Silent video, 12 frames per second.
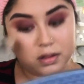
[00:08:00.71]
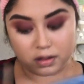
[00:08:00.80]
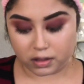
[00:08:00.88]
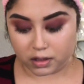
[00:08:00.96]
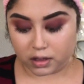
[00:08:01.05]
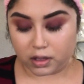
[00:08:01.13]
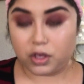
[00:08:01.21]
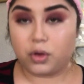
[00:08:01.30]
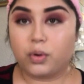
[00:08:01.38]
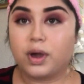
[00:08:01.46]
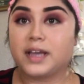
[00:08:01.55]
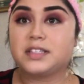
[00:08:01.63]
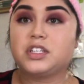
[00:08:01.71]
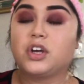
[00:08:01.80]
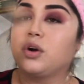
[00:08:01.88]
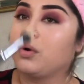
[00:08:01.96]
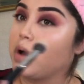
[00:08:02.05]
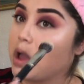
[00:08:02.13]
under eyes with my
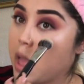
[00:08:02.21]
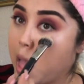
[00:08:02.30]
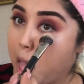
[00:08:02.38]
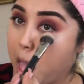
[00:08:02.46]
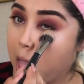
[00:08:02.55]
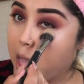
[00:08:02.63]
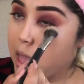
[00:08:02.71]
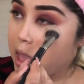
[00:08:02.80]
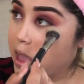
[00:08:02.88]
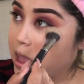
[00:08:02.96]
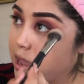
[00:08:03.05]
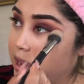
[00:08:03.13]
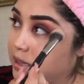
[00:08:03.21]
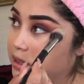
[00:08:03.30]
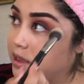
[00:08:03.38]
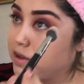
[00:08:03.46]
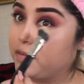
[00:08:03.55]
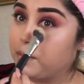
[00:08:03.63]
favorite contour palette,
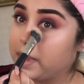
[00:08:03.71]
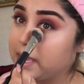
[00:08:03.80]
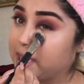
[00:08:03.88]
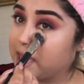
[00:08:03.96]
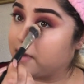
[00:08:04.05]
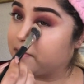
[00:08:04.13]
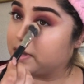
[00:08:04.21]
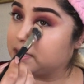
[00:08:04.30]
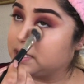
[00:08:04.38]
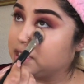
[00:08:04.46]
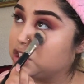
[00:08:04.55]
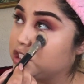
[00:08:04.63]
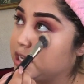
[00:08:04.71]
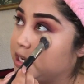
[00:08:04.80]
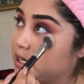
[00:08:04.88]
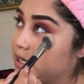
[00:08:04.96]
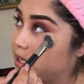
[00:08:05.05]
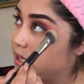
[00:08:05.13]
and that would be the
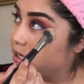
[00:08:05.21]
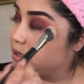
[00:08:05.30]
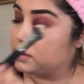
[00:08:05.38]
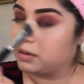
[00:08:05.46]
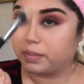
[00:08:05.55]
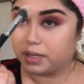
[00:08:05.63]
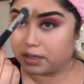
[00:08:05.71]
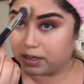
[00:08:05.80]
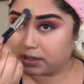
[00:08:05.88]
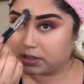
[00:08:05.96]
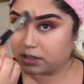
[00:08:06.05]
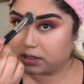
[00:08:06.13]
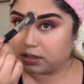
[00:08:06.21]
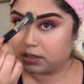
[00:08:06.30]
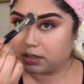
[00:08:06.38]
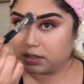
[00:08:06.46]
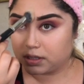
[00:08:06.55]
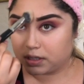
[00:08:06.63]
Shade Light palette by Kat Von
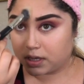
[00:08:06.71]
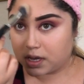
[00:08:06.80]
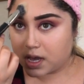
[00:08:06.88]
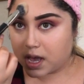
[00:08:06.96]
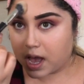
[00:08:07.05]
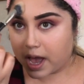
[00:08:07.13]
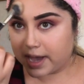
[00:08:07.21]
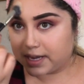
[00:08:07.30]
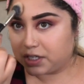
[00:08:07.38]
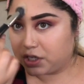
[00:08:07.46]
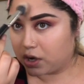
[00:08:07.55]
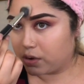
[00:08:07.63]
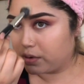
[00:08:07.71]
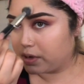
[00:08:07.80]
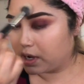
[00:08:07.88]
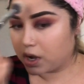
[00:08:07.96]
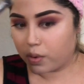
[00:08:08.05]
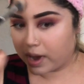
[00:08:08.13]
D. I don't know how
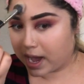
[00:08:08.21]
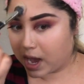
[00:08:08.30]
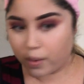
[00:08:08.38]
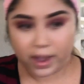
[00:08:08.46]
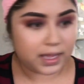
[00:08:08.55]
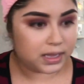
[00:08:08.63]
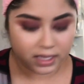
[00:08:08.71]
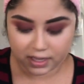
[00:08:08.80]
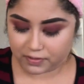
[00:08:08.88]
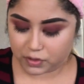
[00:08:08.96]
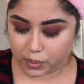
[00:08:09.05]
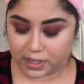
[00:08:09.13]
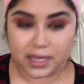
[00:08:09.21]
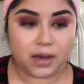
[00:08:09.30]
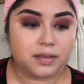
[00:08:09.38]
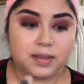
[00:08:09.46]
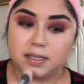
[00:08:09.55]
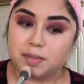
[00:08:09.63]
I was doing my makeup without this
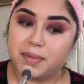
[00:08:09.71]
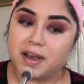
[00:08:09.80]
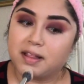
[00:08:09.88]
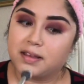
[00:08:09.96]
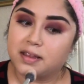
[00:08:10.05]
palette before.